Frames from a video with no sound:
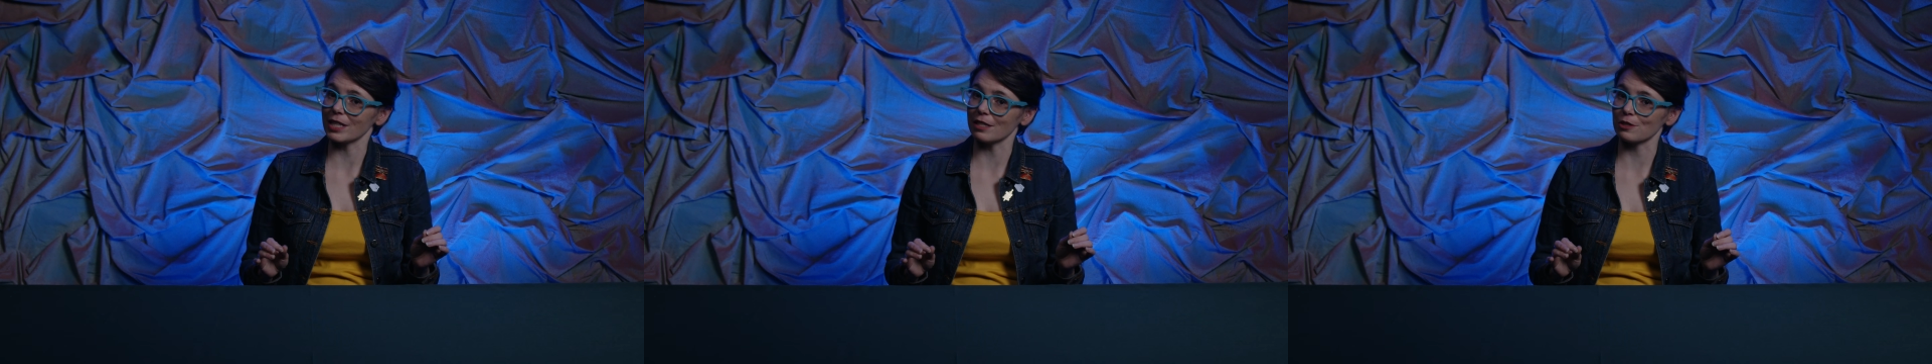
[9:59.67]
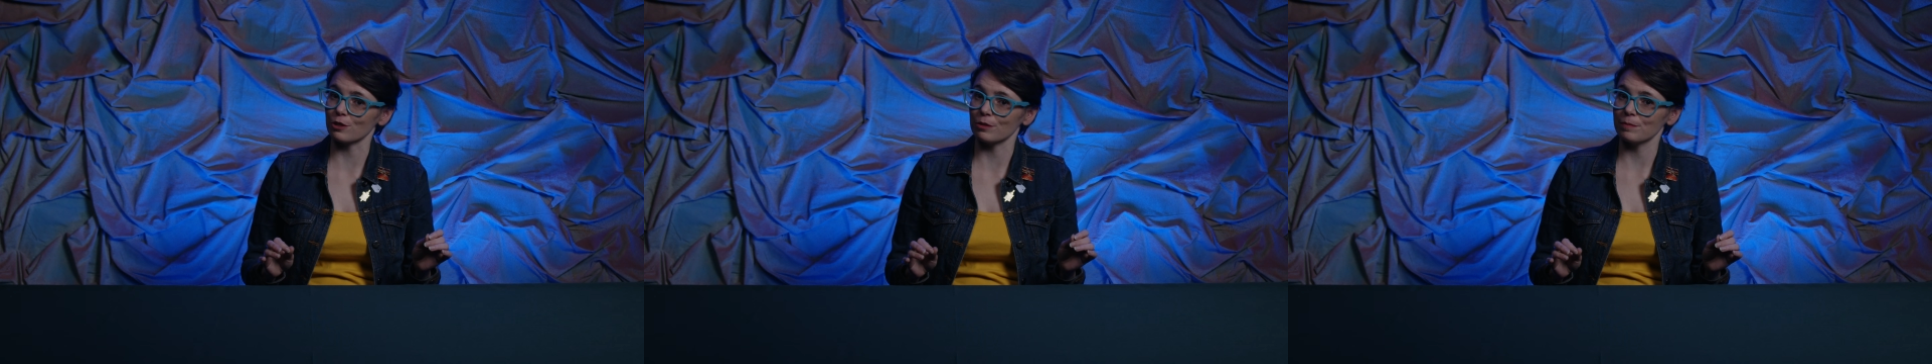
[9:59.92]

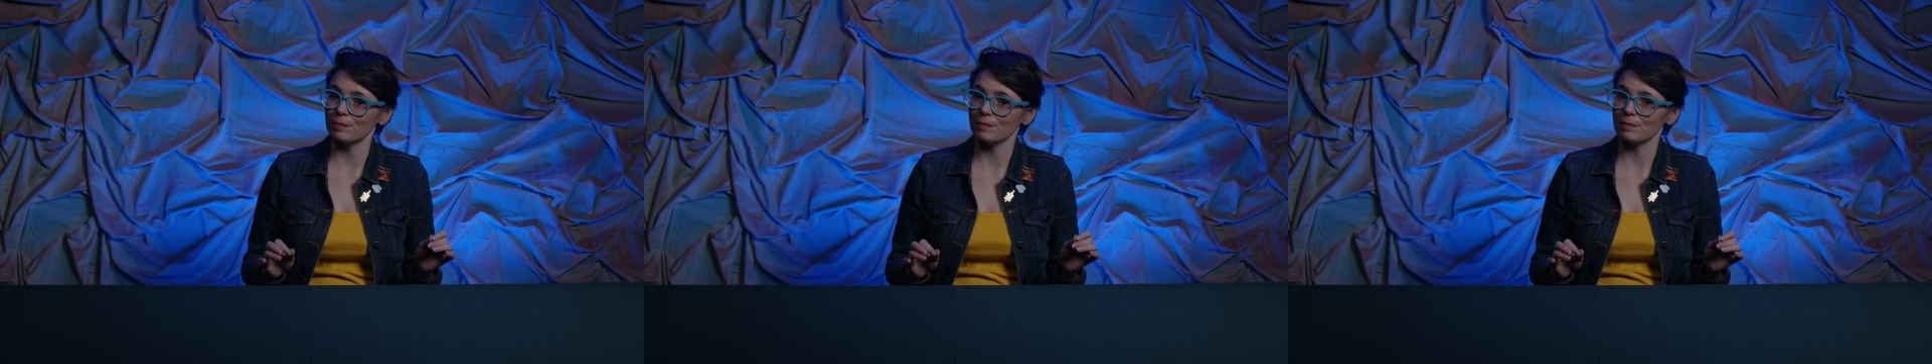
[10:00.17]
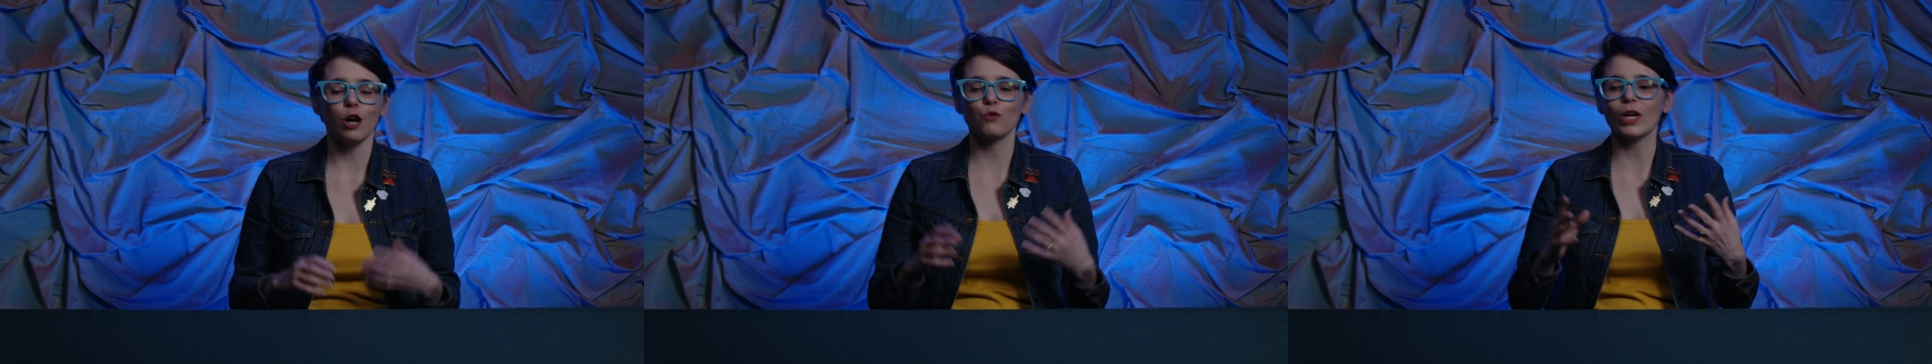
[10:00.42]
cluster.
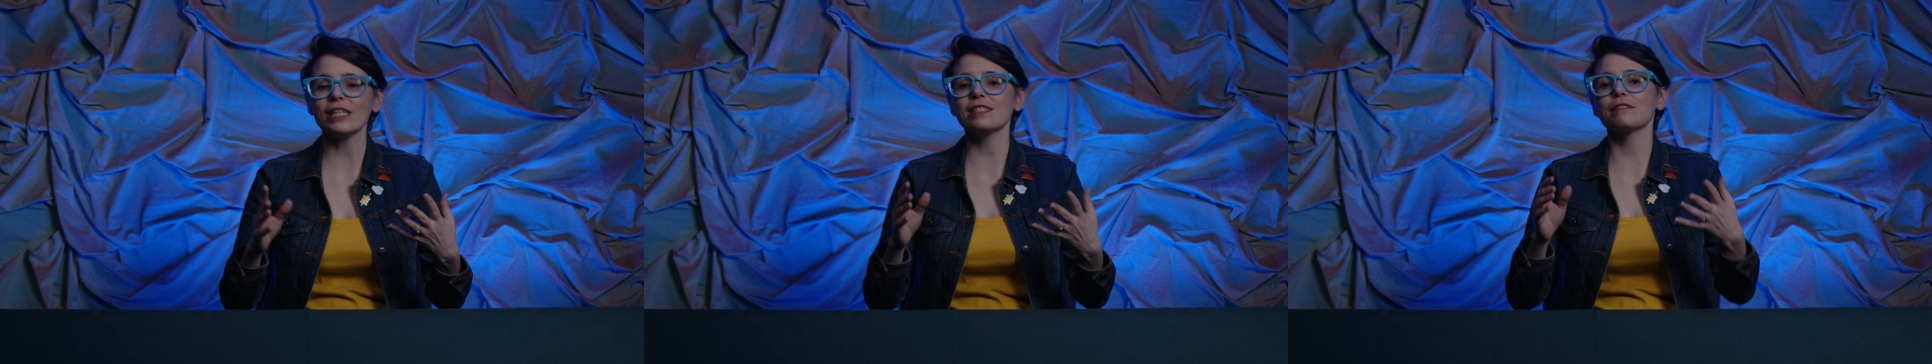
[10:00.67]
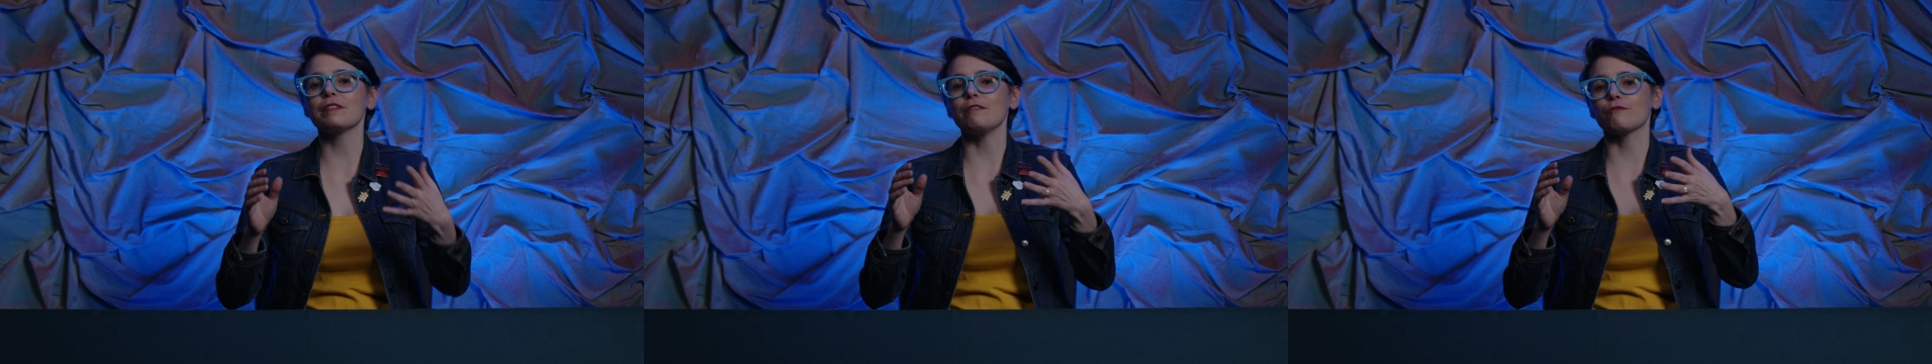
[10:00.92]
A
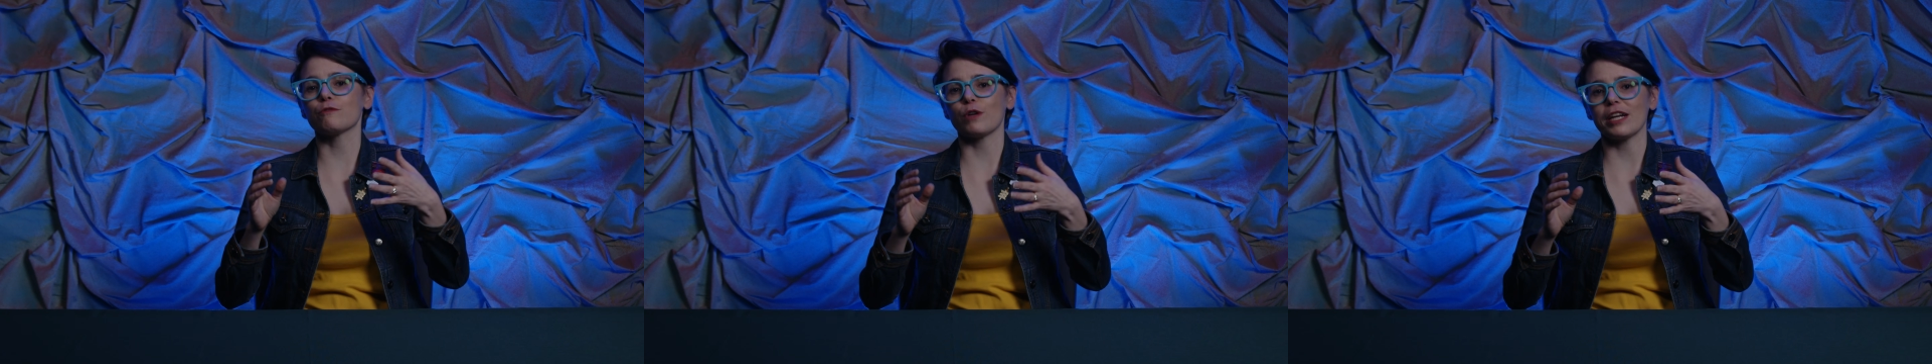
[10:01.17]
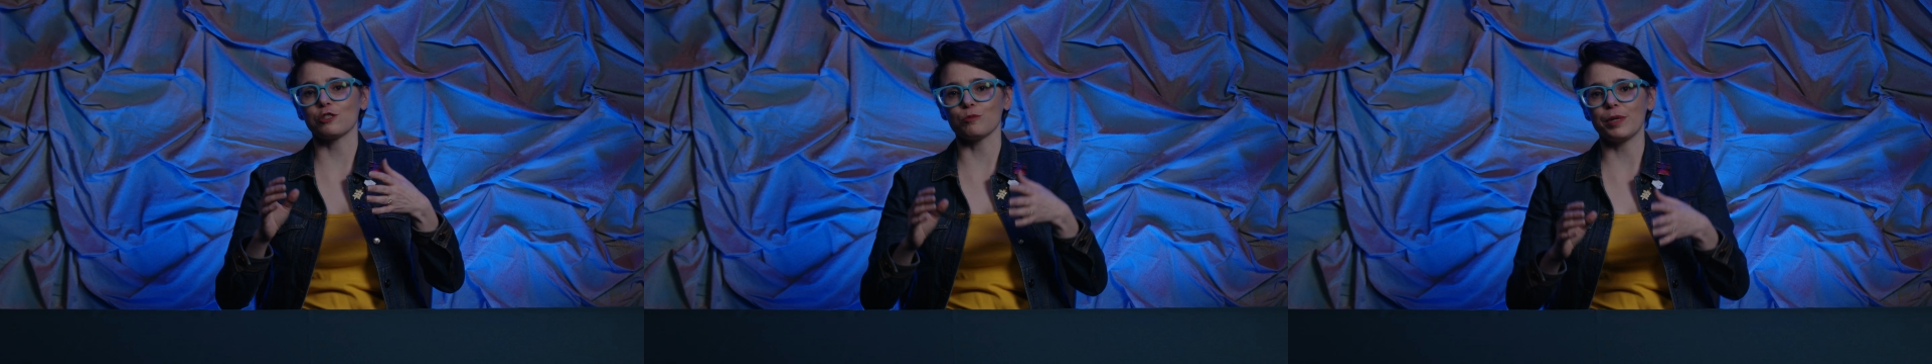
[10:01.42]
relatively
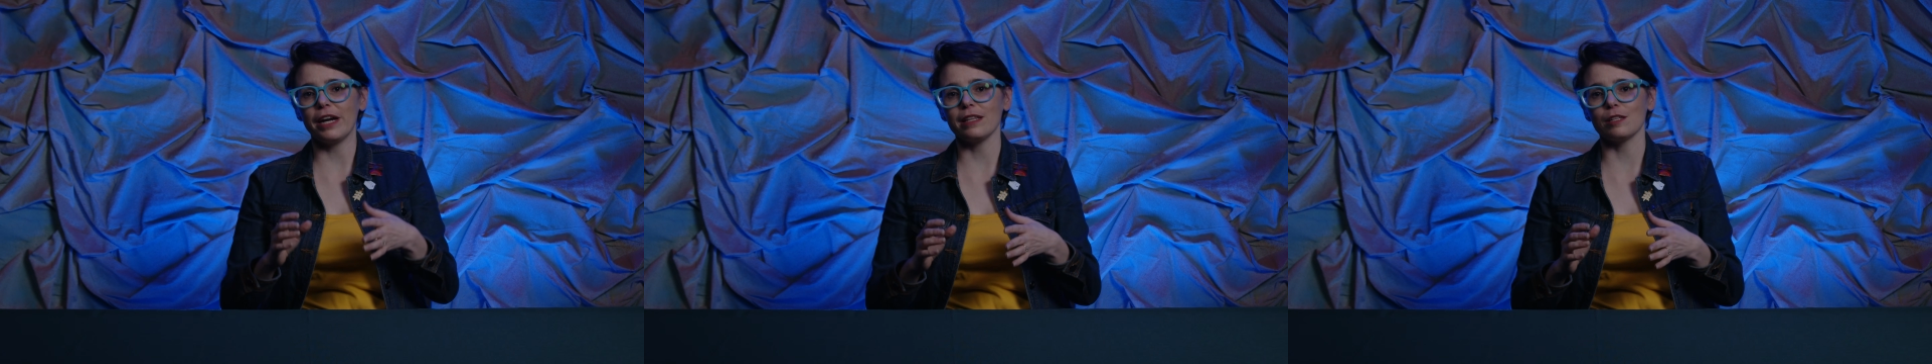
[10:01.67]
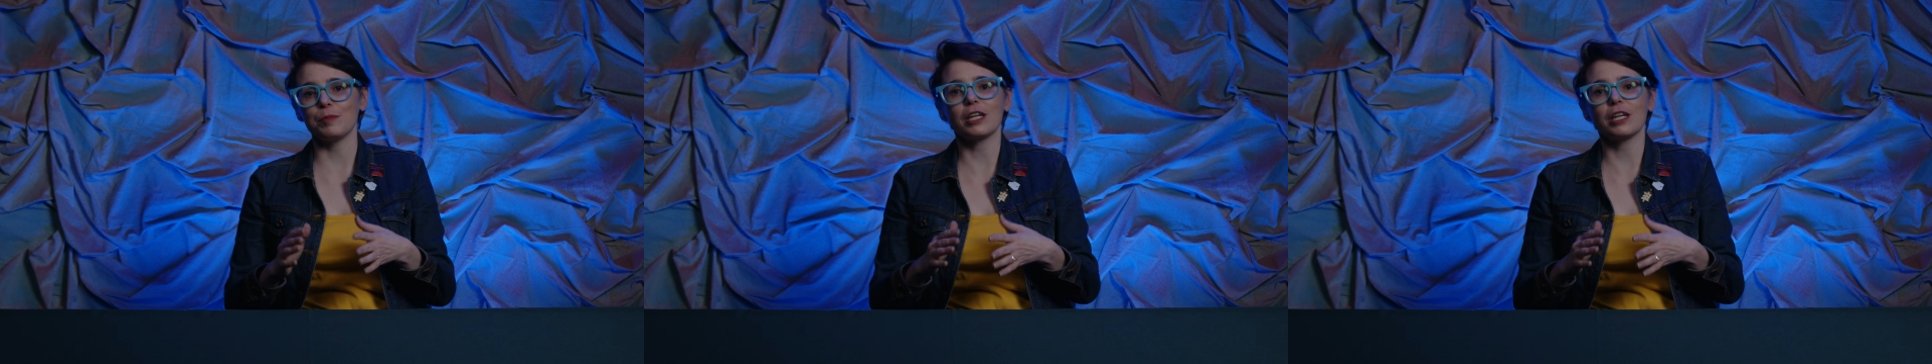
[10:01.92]
fragile pilot